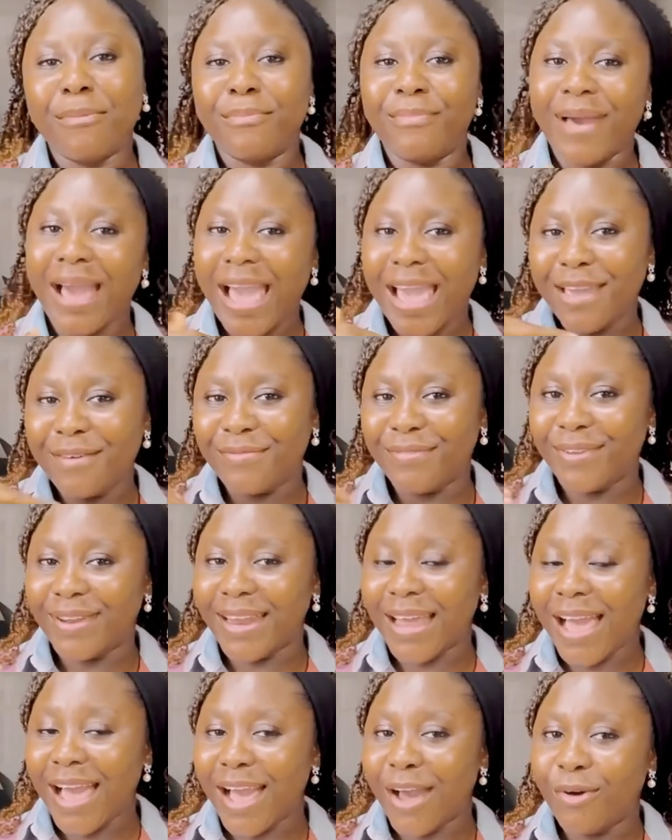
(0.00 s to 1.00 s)
Bye for
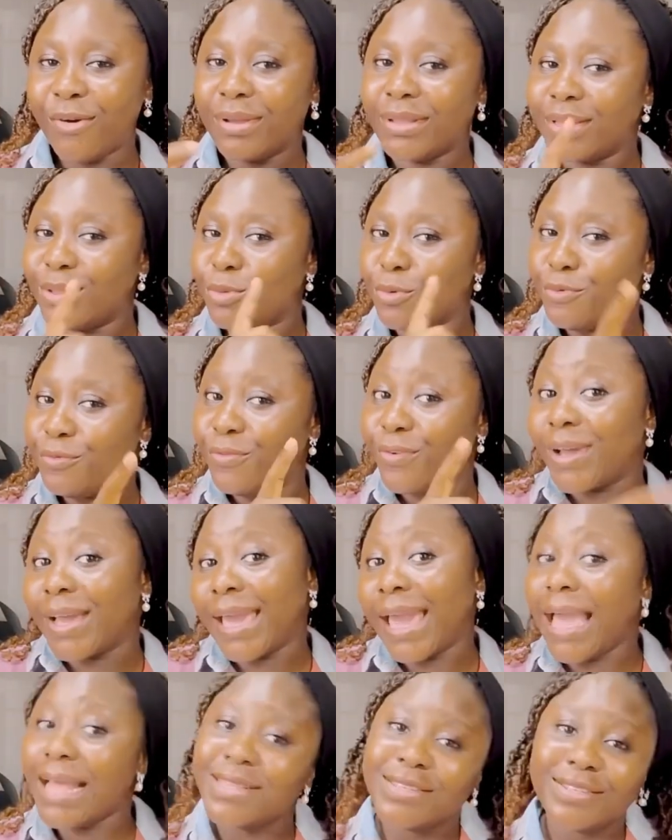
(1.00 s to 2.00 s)
now. Don't
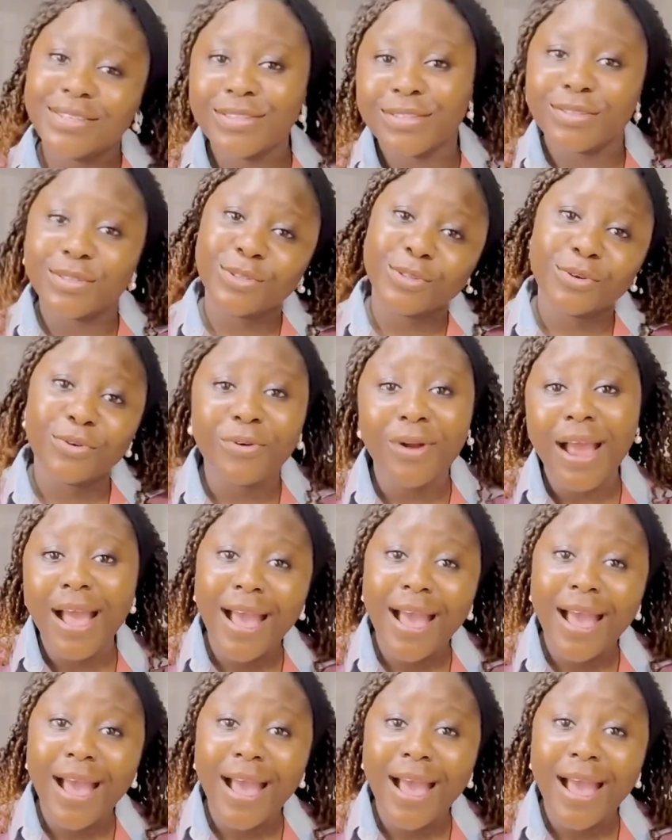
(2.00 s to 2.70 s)
forget to subscribe.